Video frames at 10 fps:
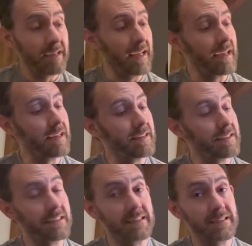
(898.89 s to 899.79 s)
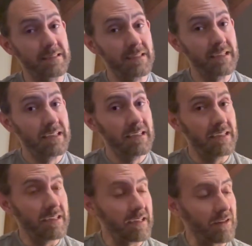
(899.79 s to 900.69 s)
And this is,
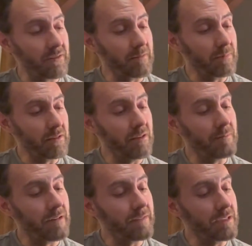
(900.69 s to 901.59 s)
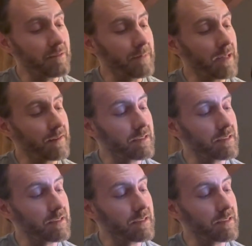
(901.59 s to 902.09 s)
and I'll link below my video about this